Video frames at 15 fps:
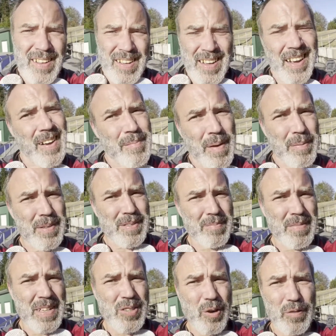maybe some
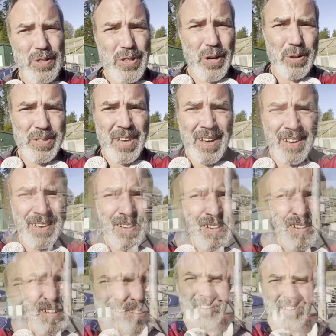knees over toes.
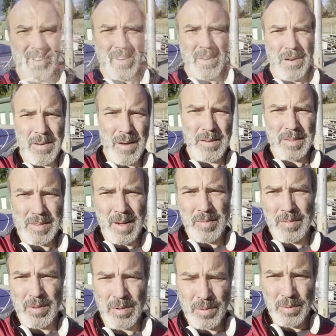Now it's time
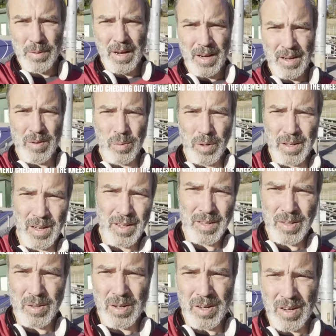to do uh, work on our,
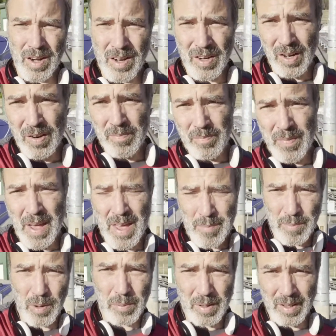on our hip
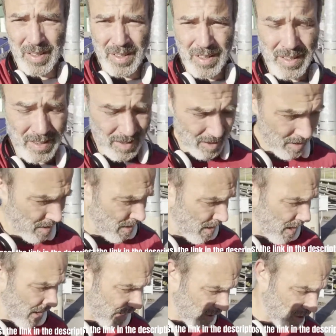mobility
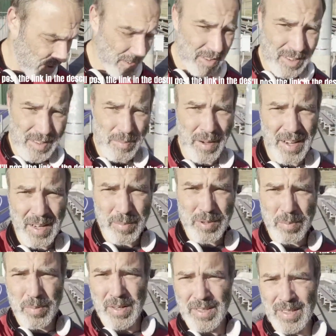actually, because my hips are
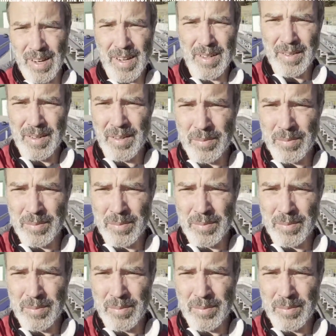pretty tight.